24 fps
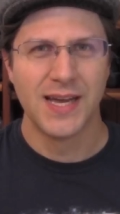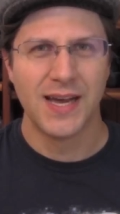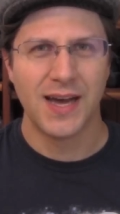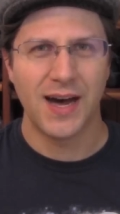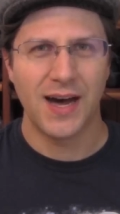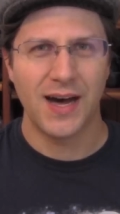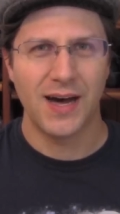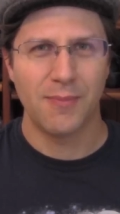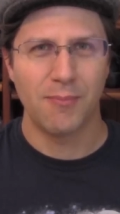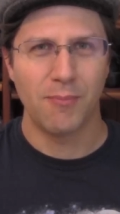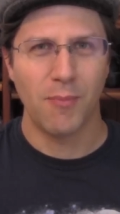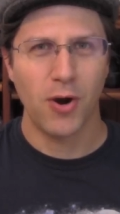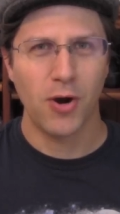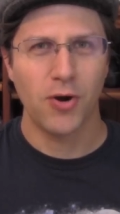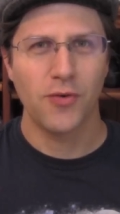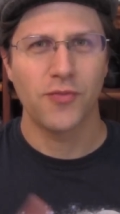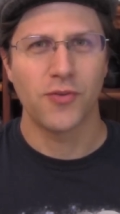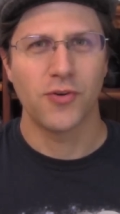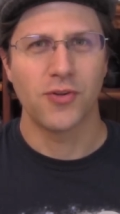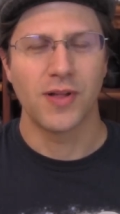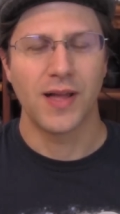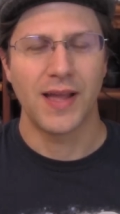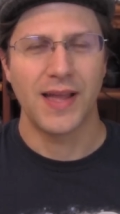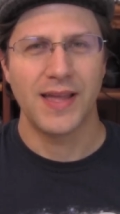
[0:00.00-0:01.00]
uh,
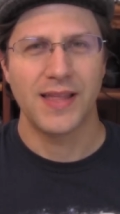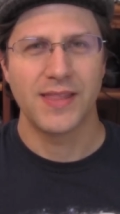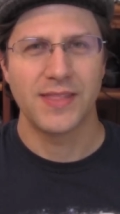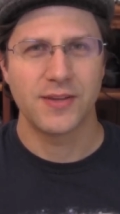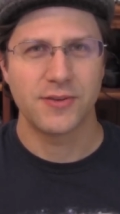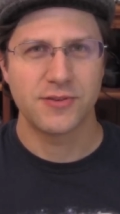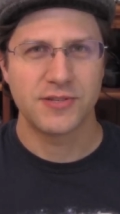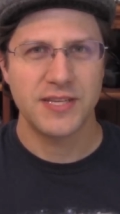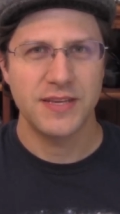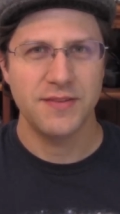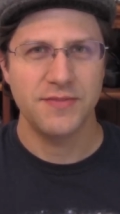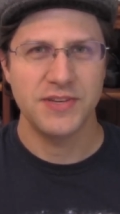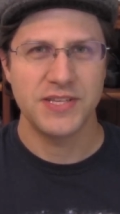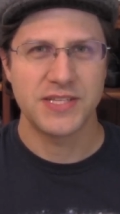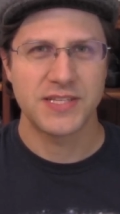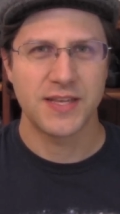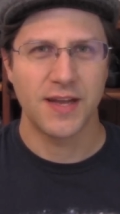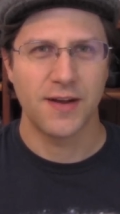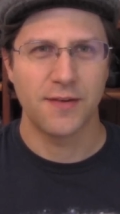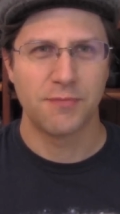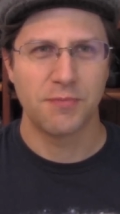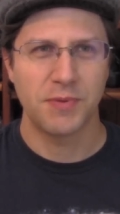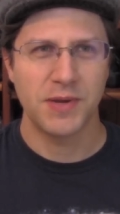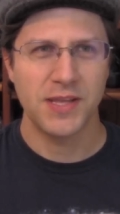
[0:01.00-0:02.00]
Marvel and their TV
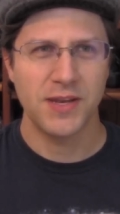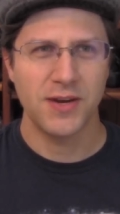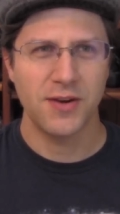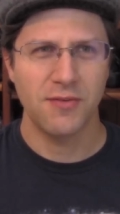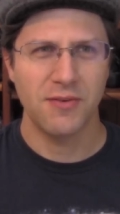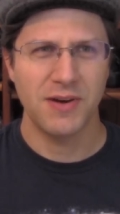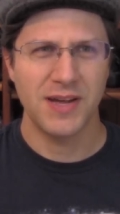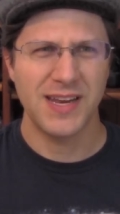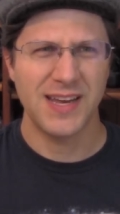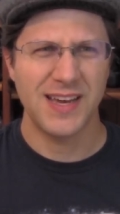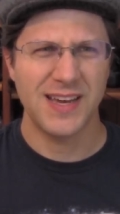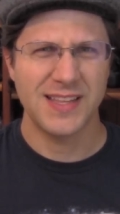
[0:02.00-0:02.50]
stuff. But you know what?